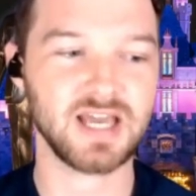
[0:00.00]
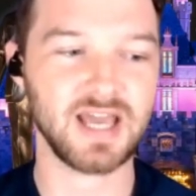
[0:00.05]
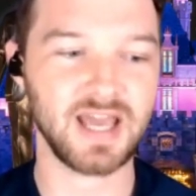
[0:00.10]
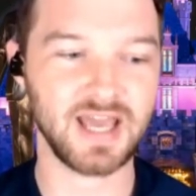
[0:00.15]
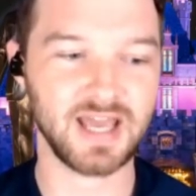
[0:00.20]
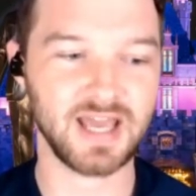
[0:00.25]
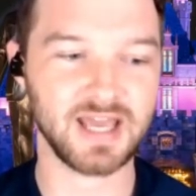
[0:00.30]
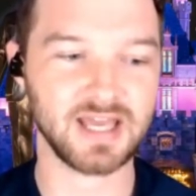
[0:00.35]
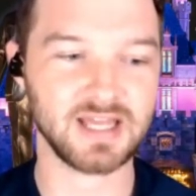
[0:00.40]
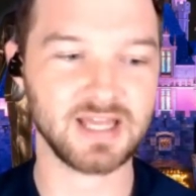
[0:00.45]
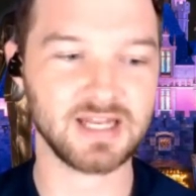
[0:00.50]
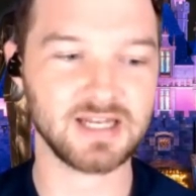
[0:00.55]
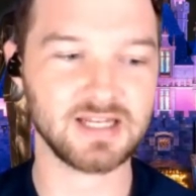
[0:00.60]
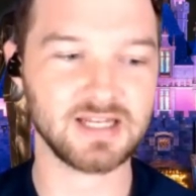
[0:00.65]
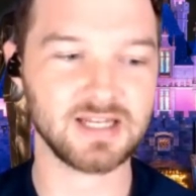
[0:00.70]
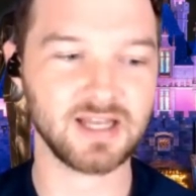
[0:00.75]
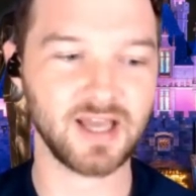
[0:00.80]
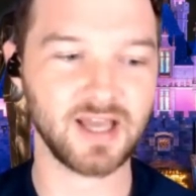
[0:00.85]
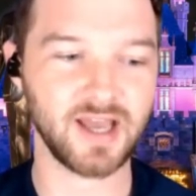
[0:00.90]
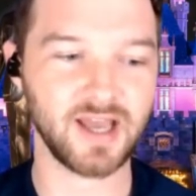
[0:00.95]

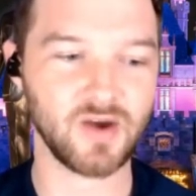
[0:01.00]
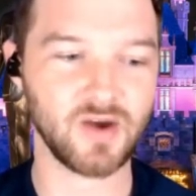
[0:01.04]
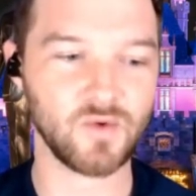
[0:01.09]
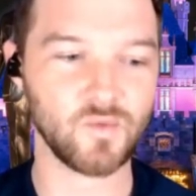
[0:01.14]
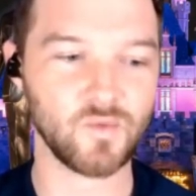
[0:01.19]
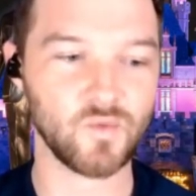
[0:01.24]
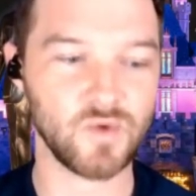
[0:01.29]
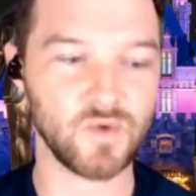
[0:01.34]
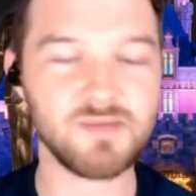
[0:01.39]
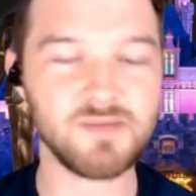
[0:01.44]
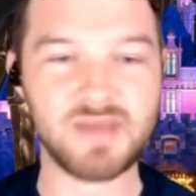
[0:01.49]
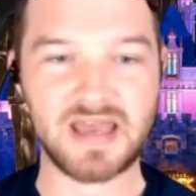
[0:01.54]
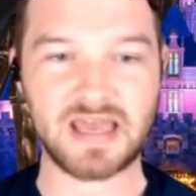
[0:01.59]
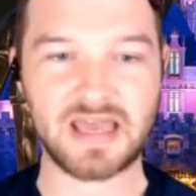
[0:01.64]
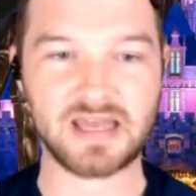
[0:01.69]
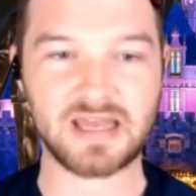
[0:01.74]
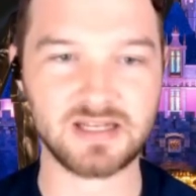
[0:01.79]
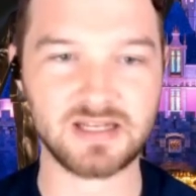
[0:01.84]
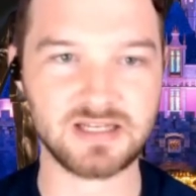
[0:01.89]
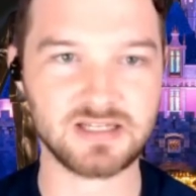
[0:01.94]
and how we
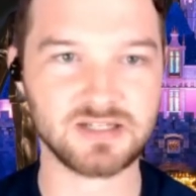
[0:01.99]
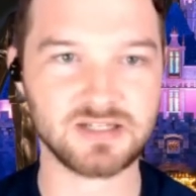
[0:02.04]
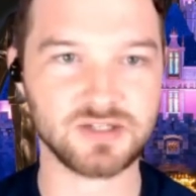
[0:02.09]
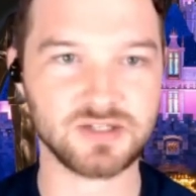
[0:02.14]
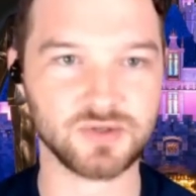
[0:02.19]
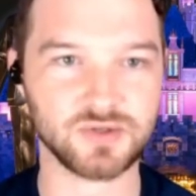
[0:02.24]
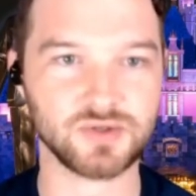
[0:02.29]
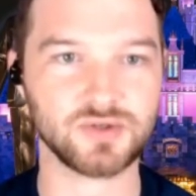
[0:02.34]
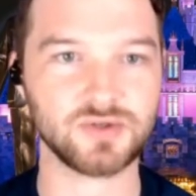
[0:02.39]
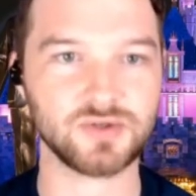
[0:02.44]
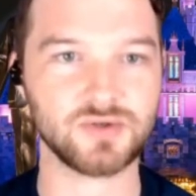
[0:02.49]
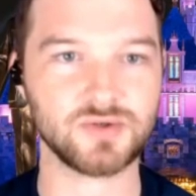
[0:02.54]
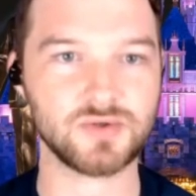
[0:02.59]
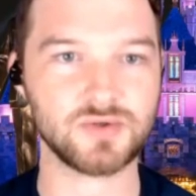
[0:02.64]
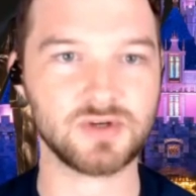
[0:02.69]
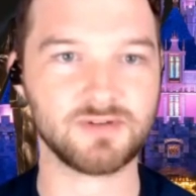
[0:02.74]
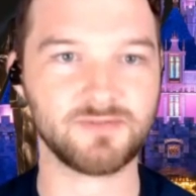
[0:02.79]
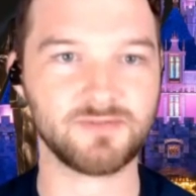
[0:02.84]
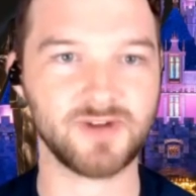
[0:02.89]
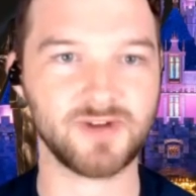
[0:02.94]
met is
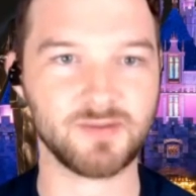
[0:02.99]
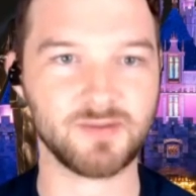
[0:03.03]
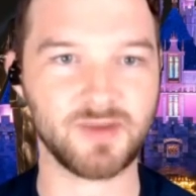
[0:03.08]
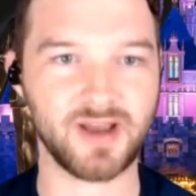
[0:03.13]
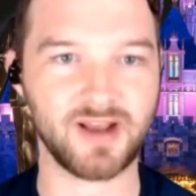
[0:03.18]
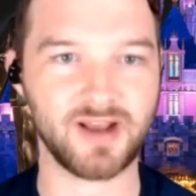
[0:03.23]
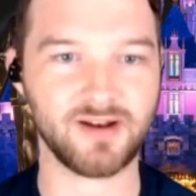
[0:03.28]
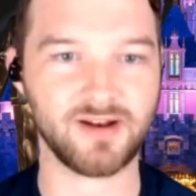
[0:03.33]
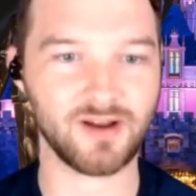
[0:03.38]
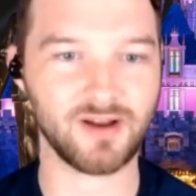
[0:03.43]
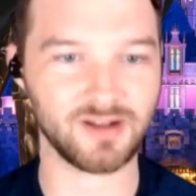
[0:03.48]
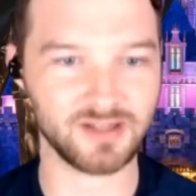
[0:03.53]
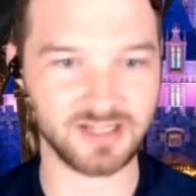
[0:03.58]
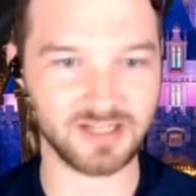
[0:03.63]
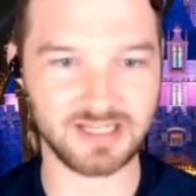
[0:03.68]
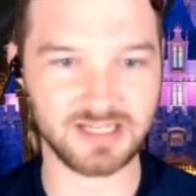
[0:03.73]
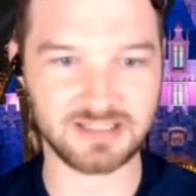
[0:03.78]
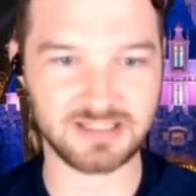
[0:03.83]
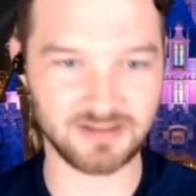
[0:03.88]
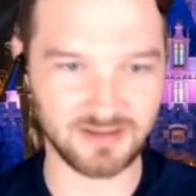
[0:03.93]
through a friend of mine
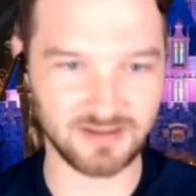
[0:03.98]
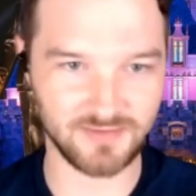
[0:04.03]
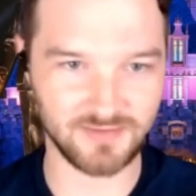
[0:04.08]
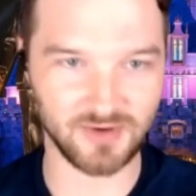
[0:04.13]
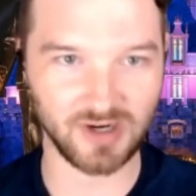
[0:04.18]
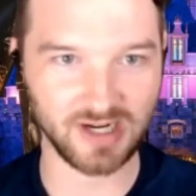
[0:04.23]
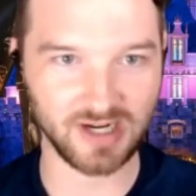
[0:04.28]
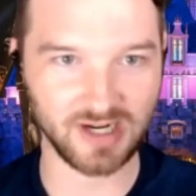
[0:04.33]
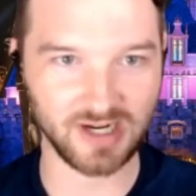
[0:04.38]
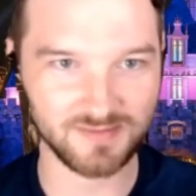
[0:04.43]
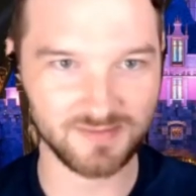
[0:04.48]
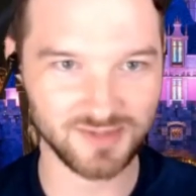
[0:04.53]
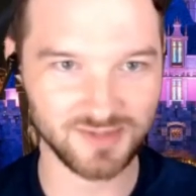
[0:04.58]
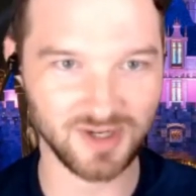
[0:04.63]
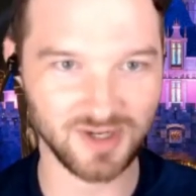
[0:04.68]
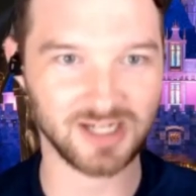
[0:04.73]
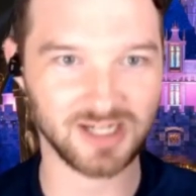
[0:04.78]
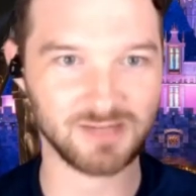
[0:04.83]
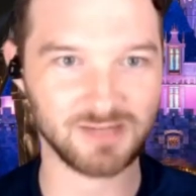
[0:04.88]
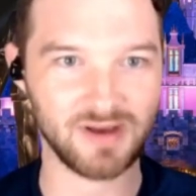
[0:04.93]
annalise that you've already
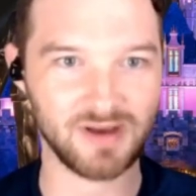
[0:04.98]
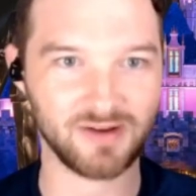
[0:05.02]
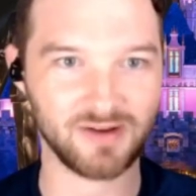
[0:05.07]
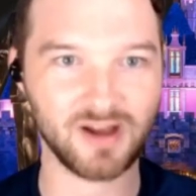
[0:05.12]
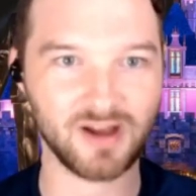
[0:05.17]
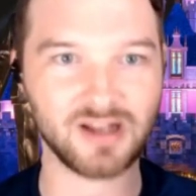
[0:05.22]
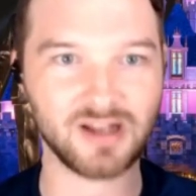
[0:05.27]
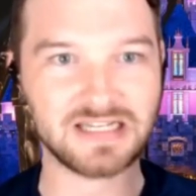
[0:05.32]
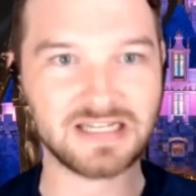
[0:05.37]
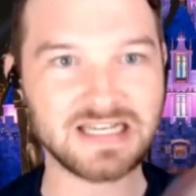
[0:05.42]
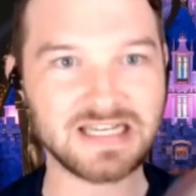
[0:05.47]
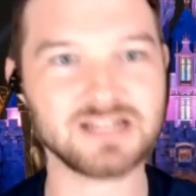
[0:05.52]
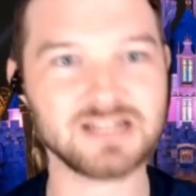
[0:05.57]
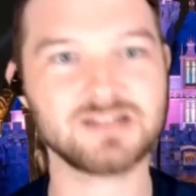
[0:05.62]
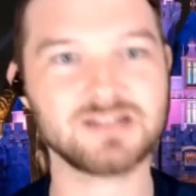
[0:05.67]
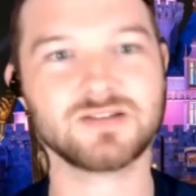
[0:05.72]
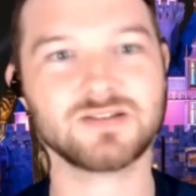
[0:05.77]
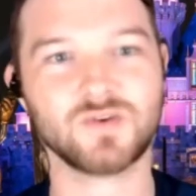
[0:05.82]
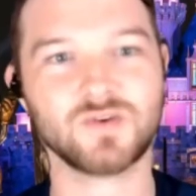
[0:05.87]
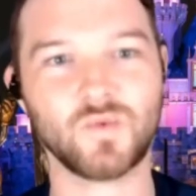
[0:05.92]
talked about
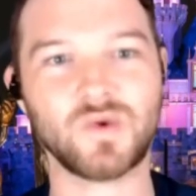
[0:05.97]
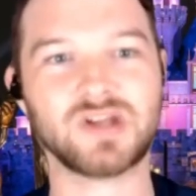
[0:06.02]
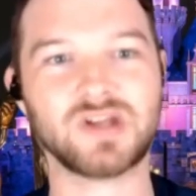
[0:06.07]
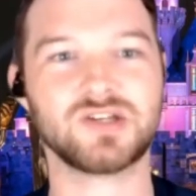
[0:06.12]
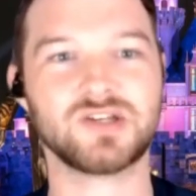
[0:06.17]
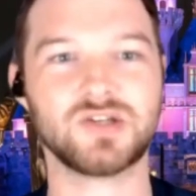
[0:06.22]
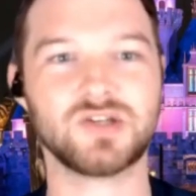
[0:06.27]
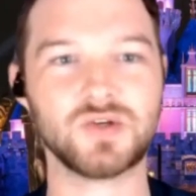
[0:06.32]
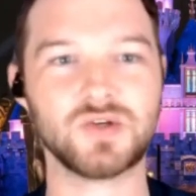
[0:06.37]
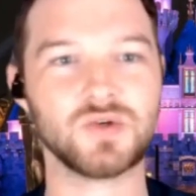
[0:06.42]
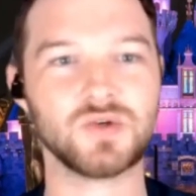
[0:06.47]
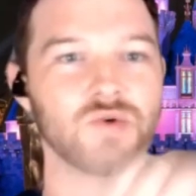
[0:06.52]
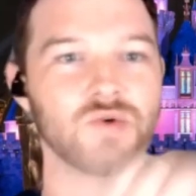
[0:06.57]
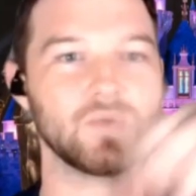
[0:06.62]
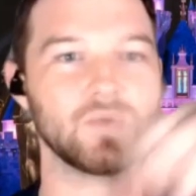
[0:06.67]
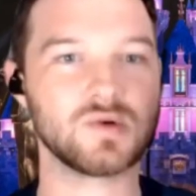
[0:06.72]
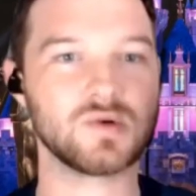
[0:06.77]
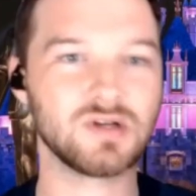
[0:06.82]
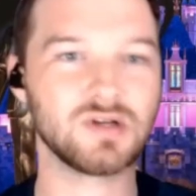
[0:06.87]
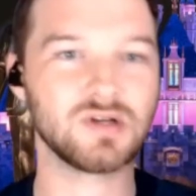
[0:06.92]
annalise went to